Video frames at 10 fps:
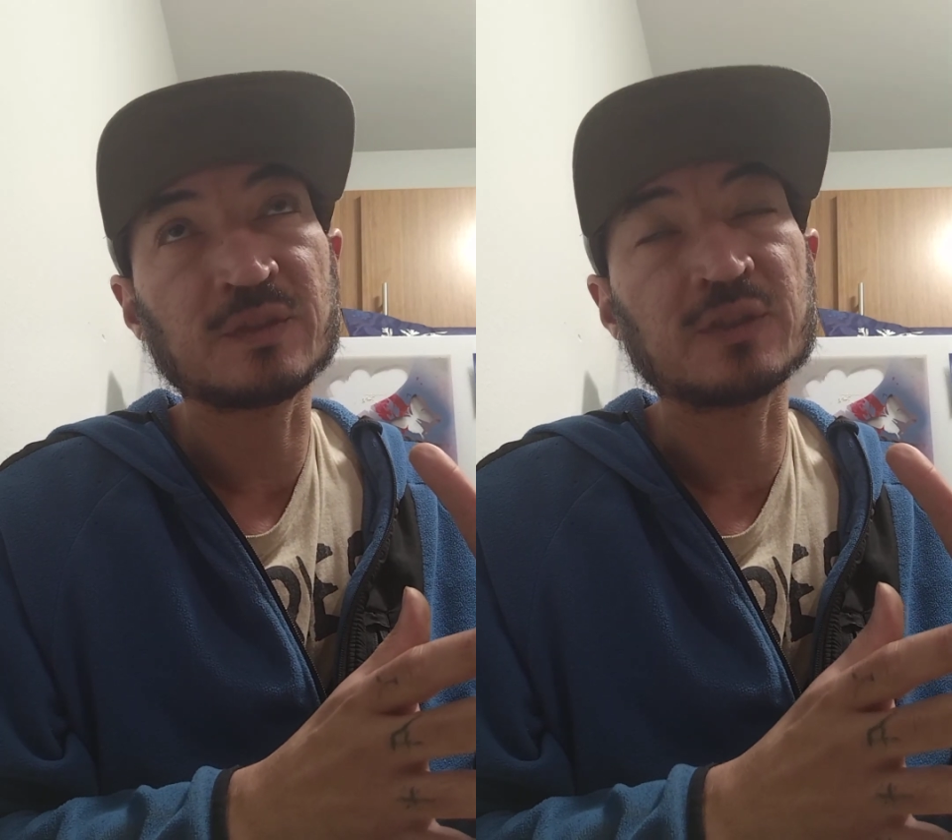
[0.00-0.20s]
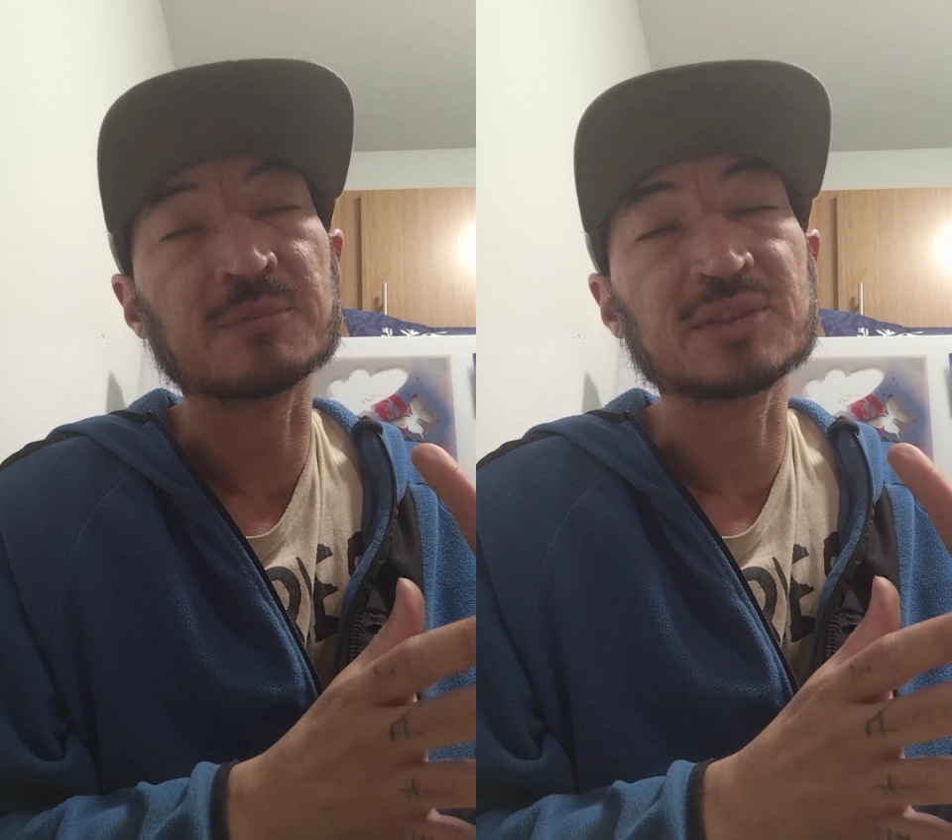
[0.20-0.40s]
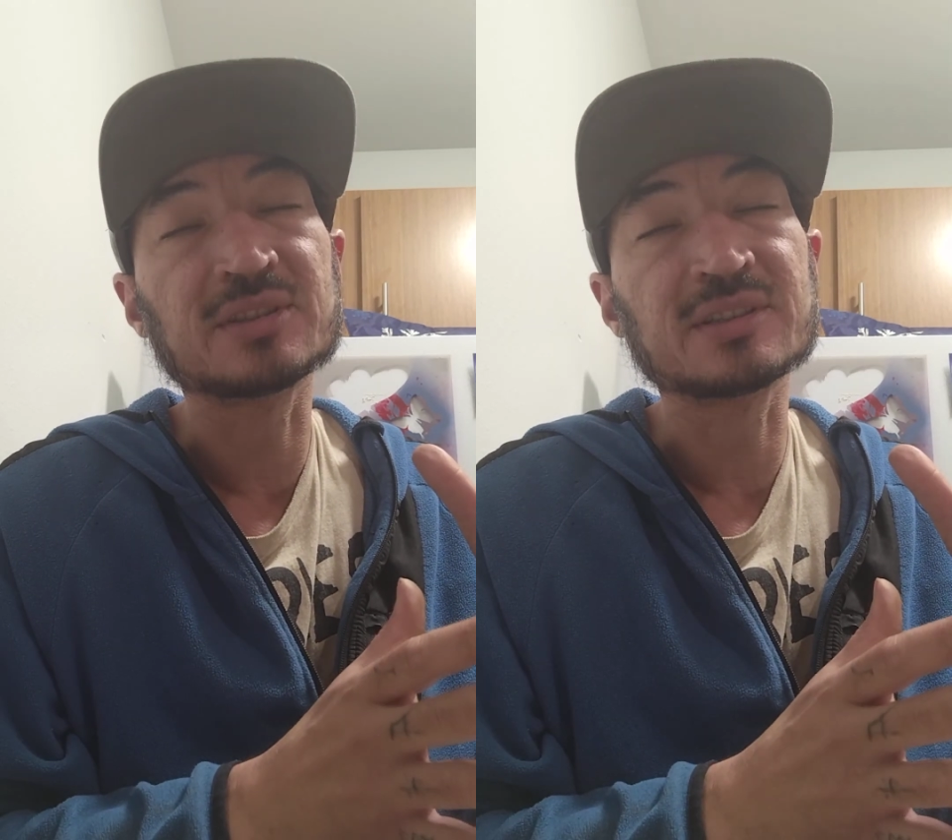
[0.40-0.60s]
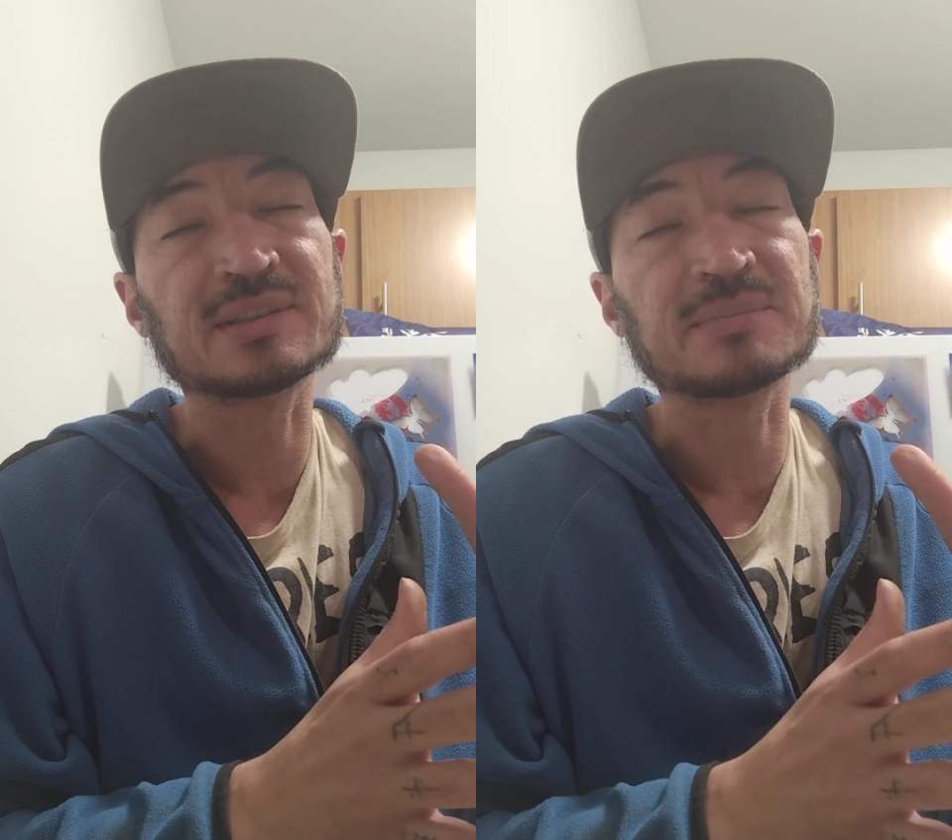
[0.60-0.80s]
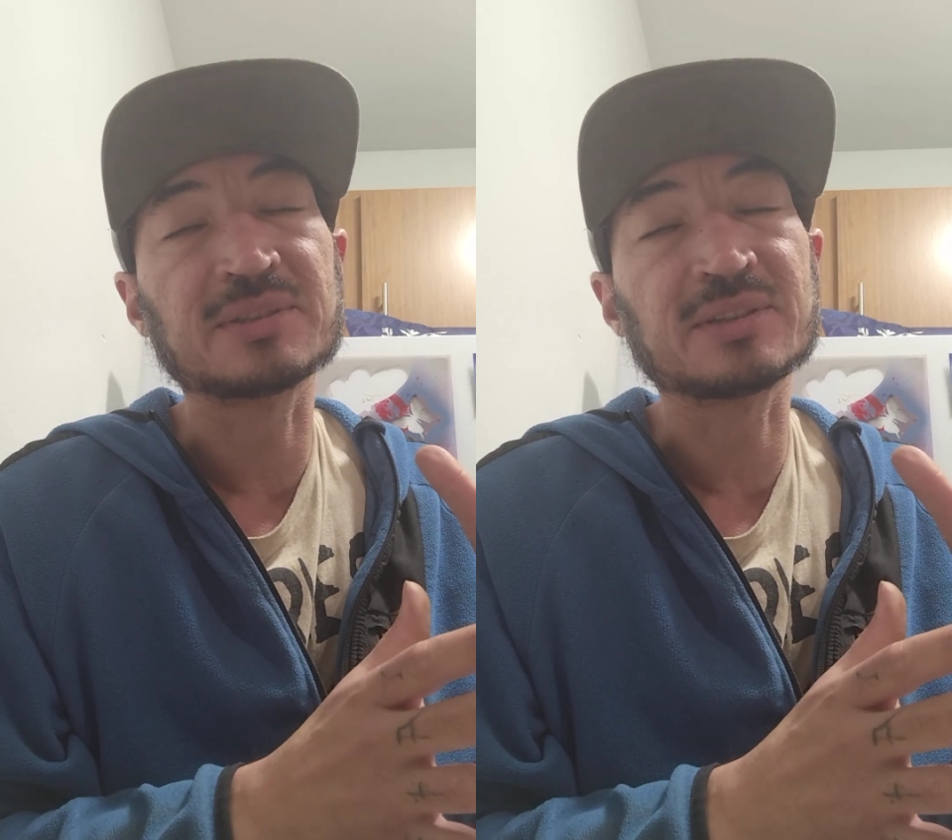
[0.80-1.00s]
familiar
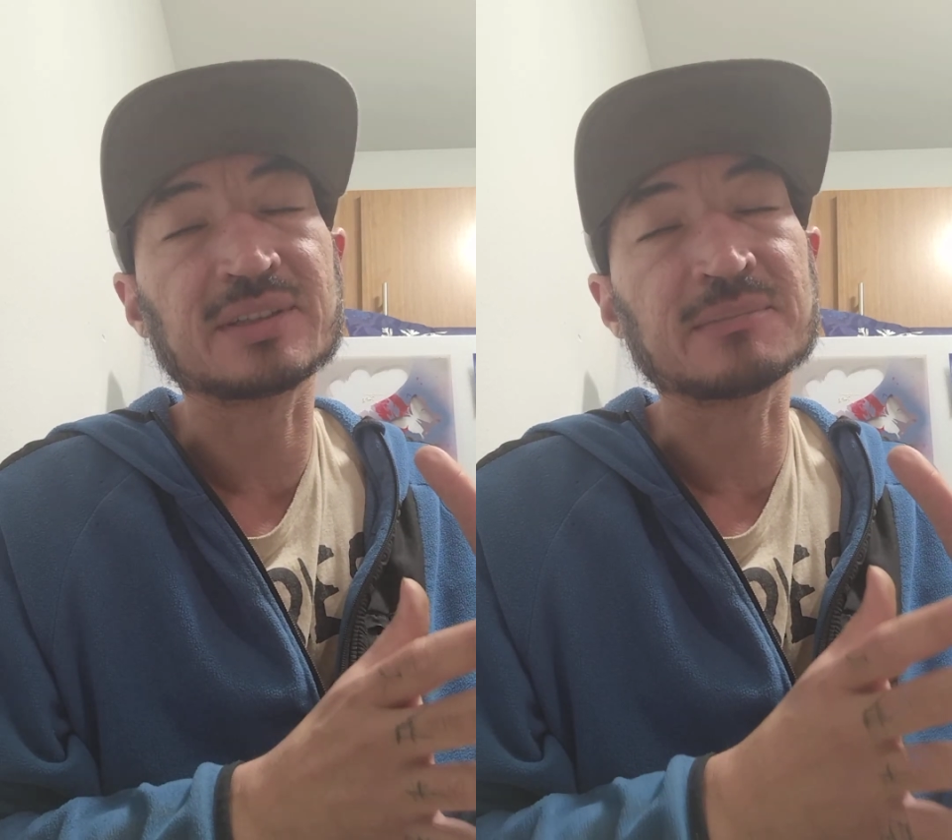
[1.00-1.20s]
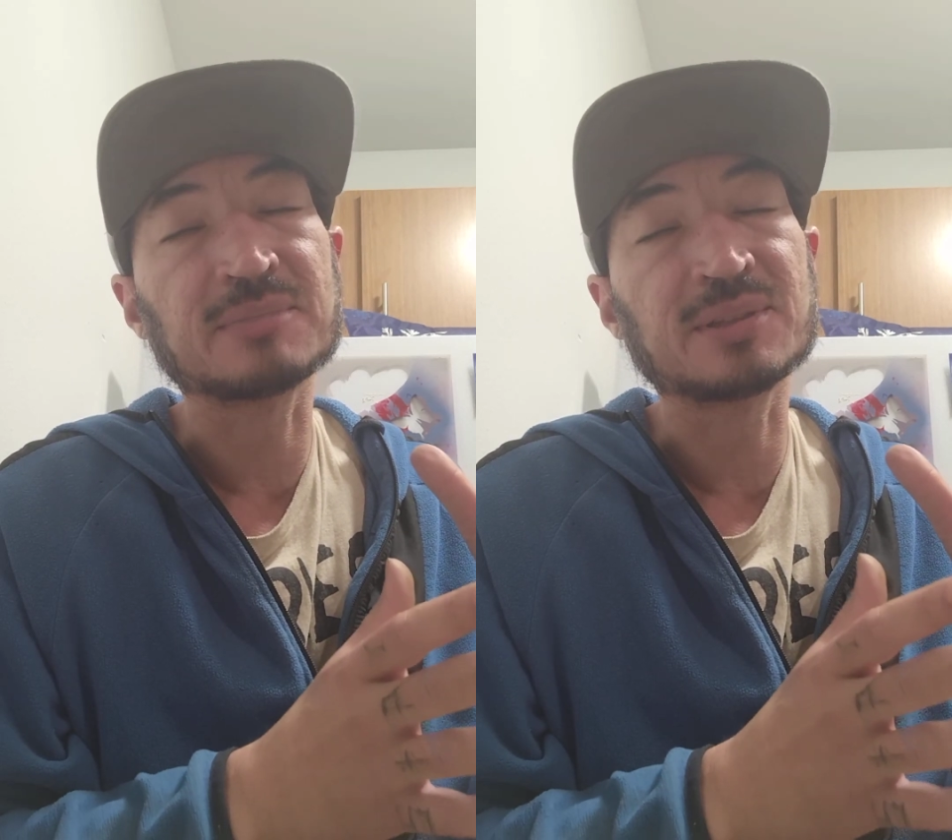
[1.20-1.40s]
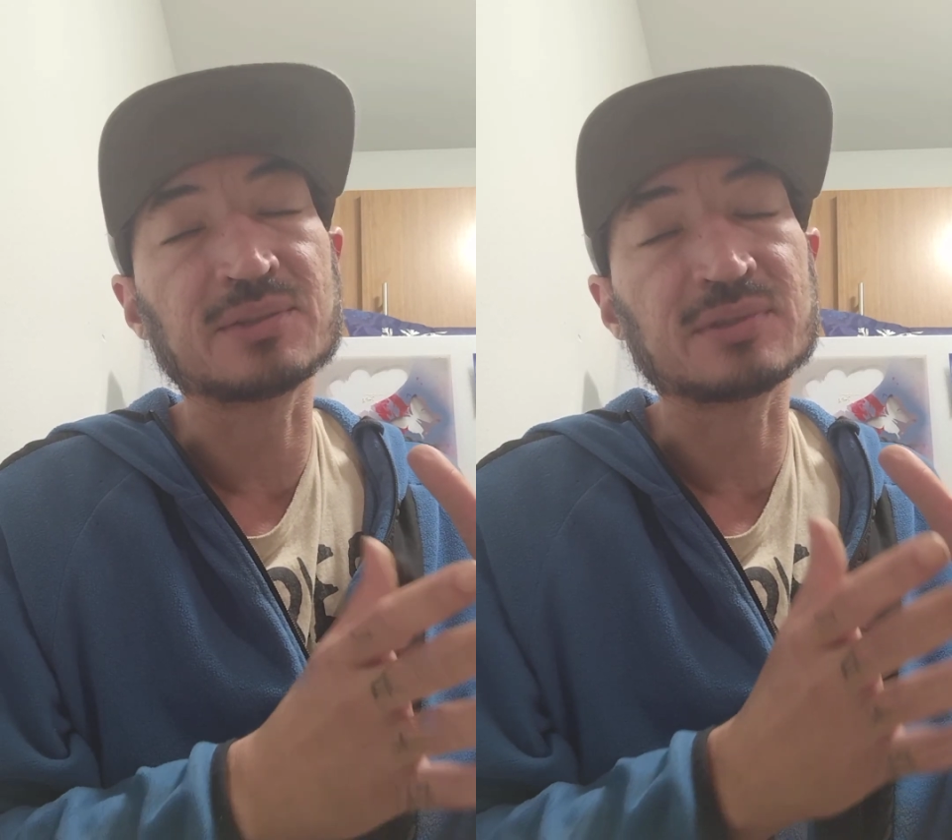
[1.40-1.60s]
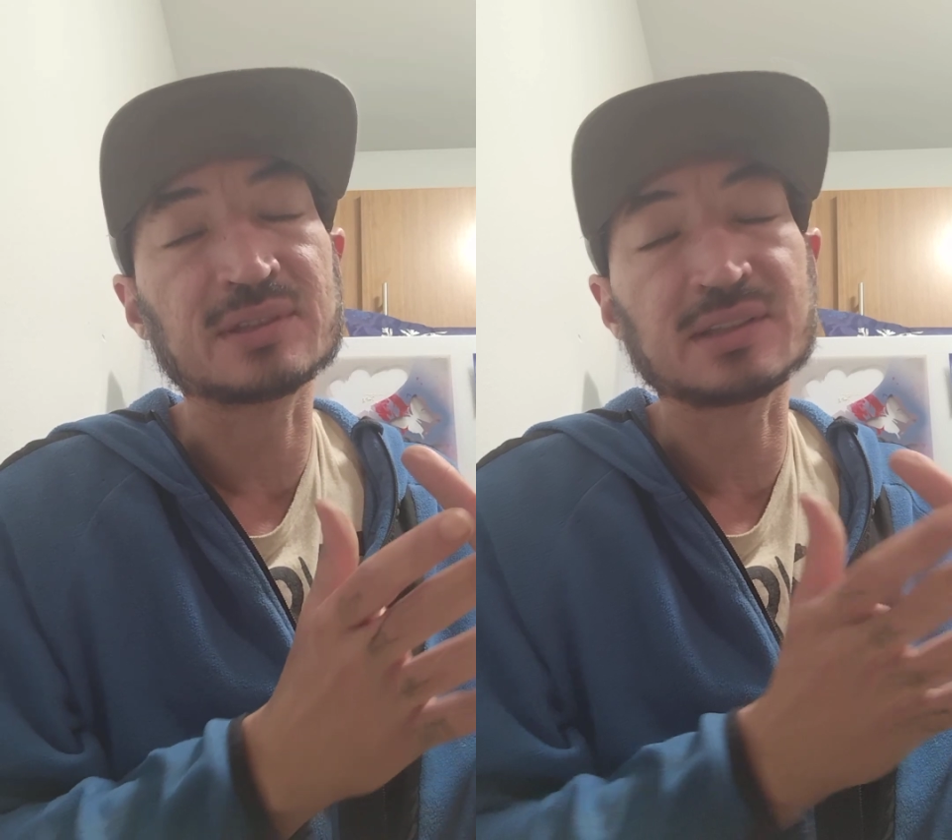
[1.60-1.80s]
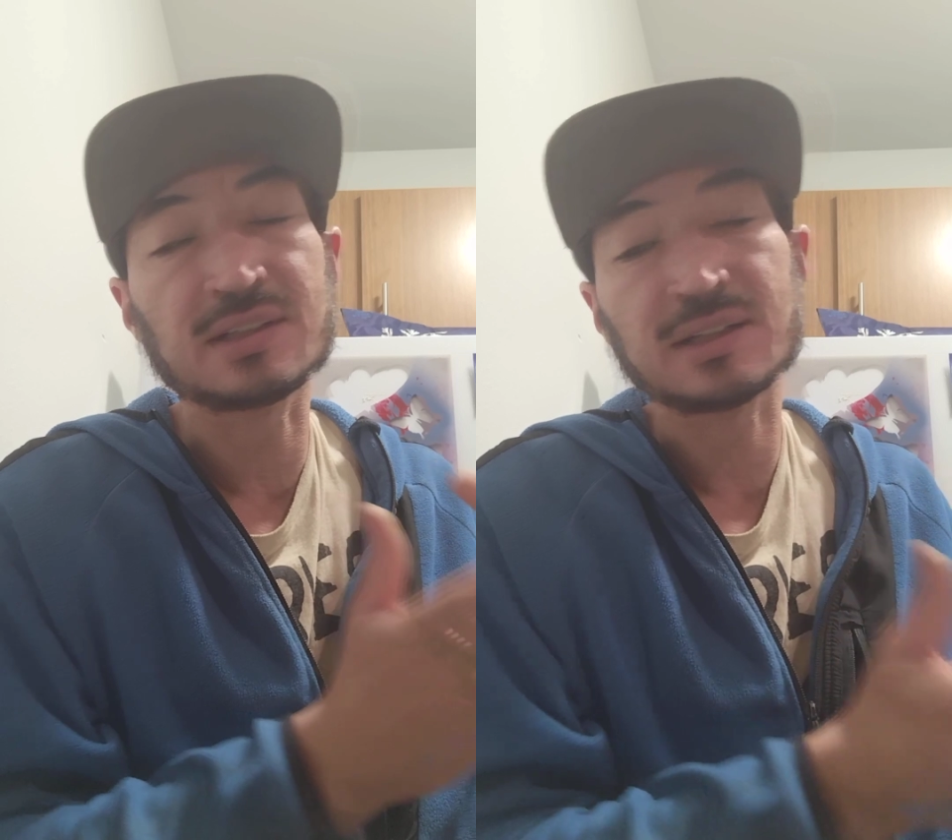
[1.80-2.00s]
spirit
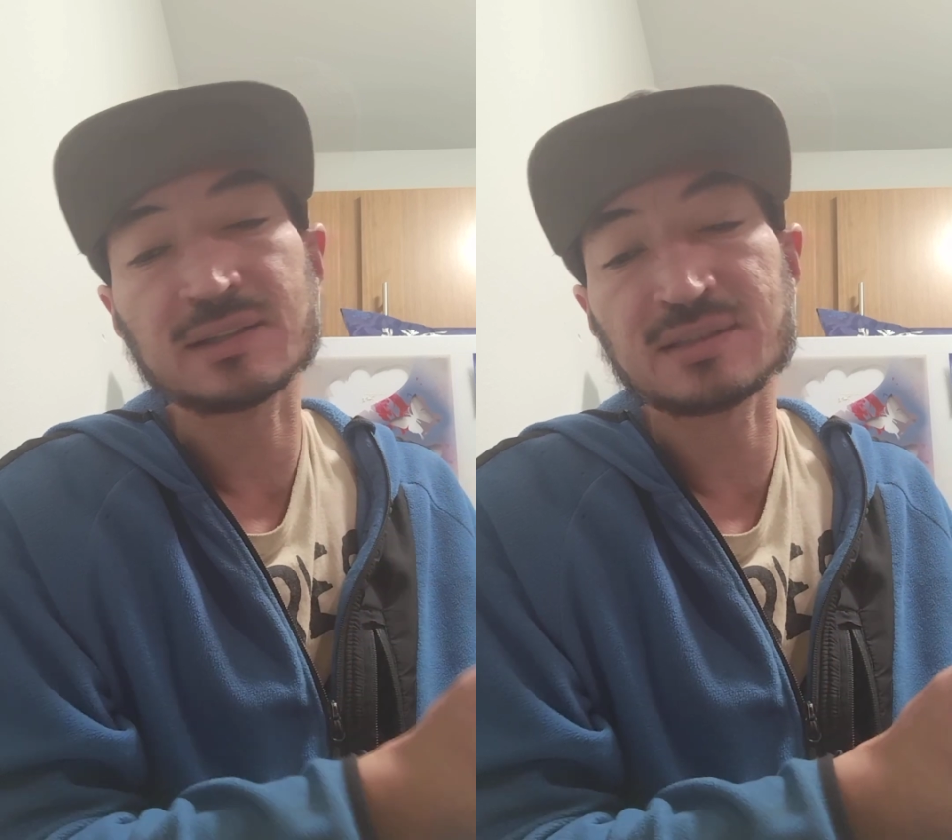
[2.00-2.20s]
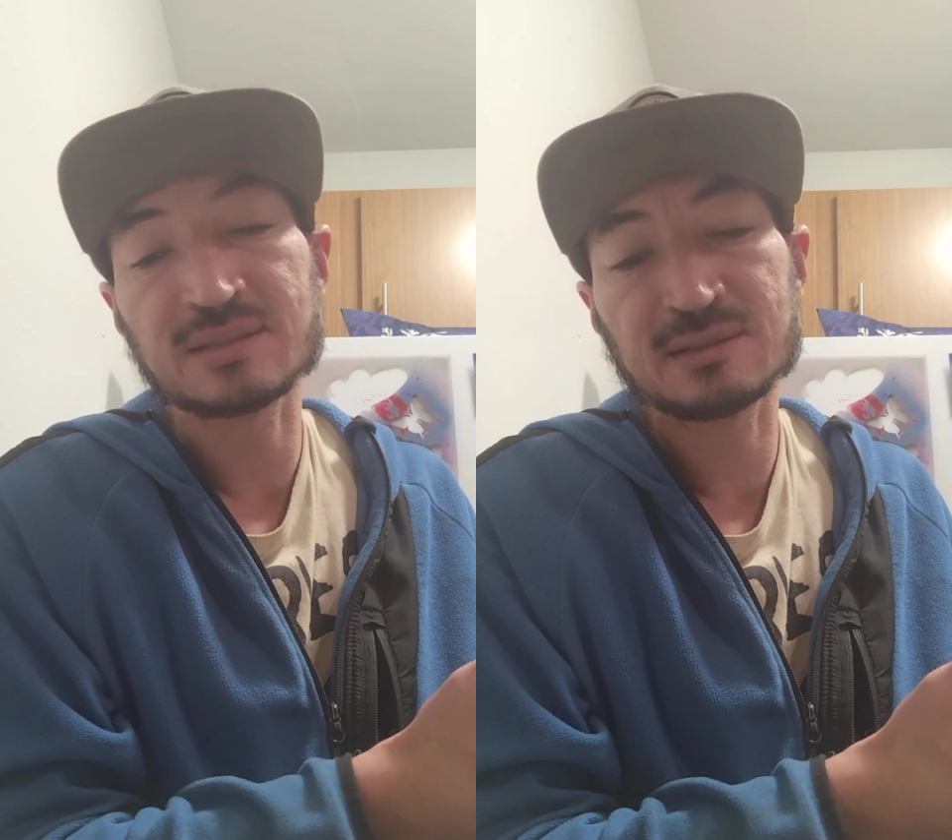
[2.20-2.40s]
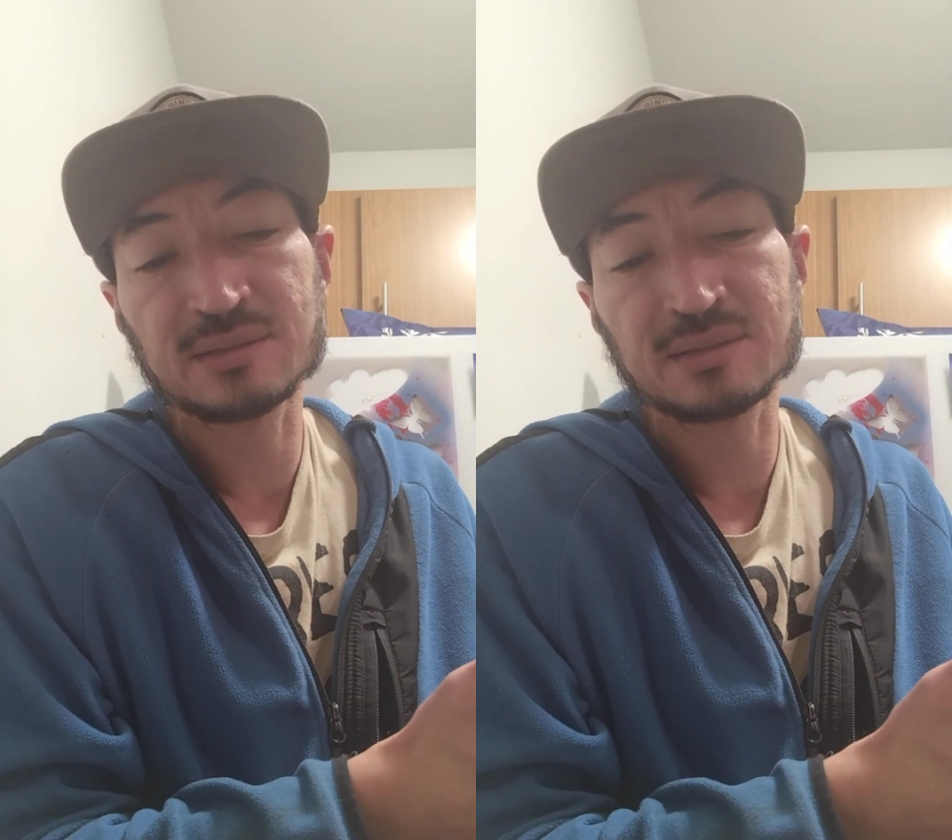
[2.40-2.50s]
imposed thoughts.